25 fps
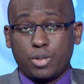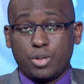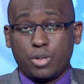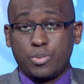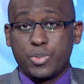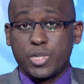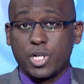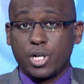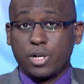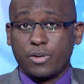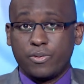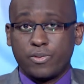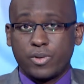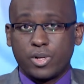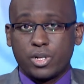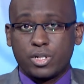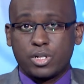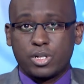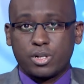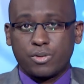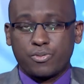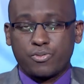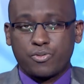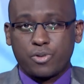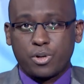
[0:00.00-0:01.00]

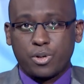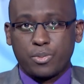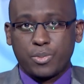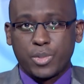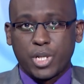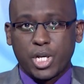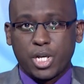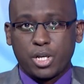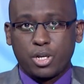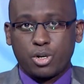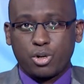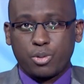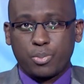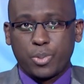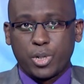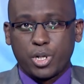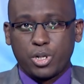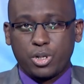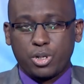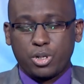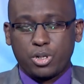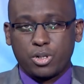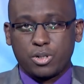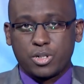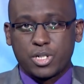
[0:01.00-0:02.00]
Observers from the
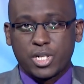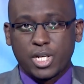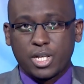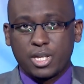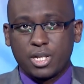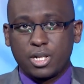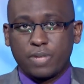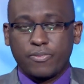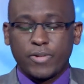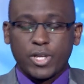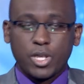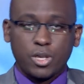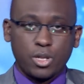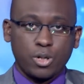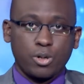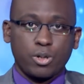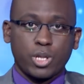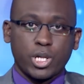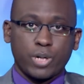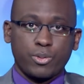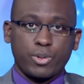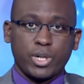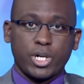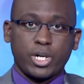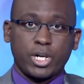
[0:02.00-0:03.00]
European Union say that even though
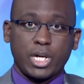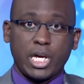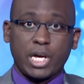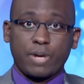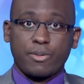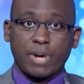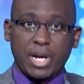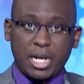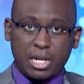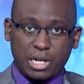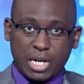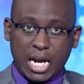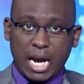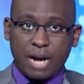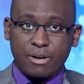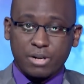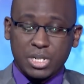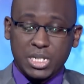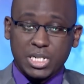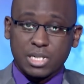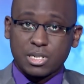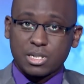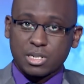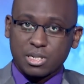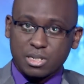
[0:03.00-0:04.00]
there were
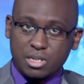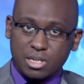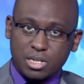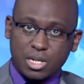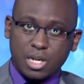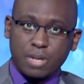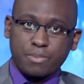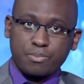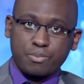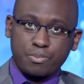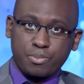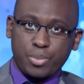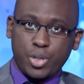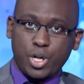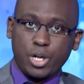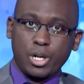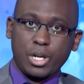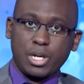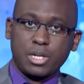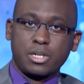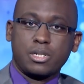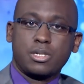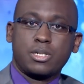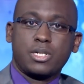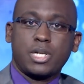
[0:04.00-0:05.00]
irregularities at some
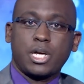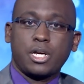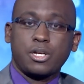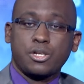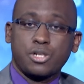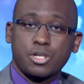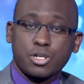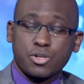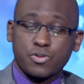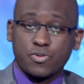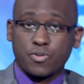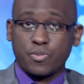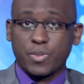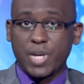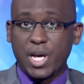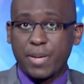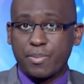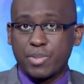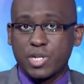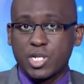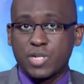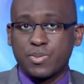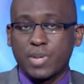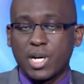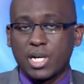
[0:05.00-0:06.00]
polling stations, from
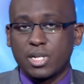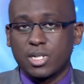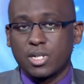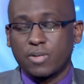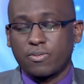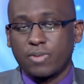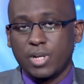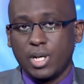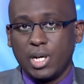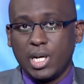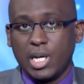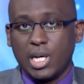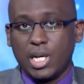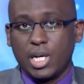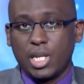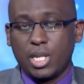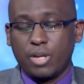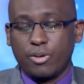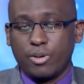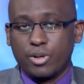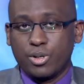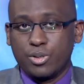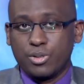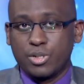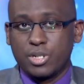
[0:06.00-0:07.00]
their perspective,
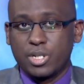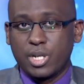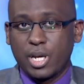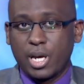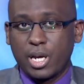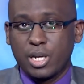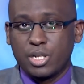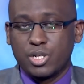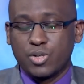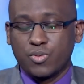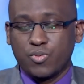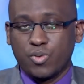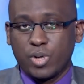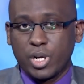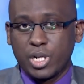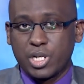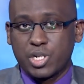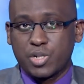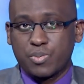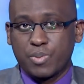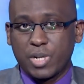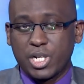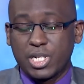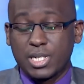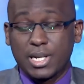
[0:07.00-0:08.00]
there were no signs of
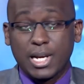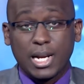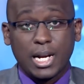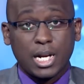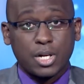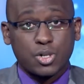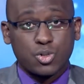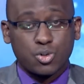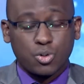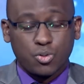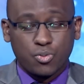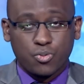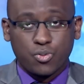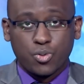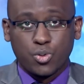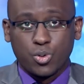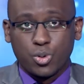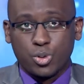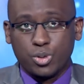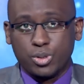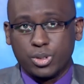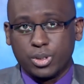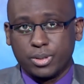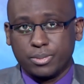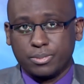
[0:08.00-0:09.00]
widespread electoral
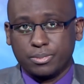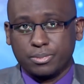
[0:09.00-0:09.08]
fraud.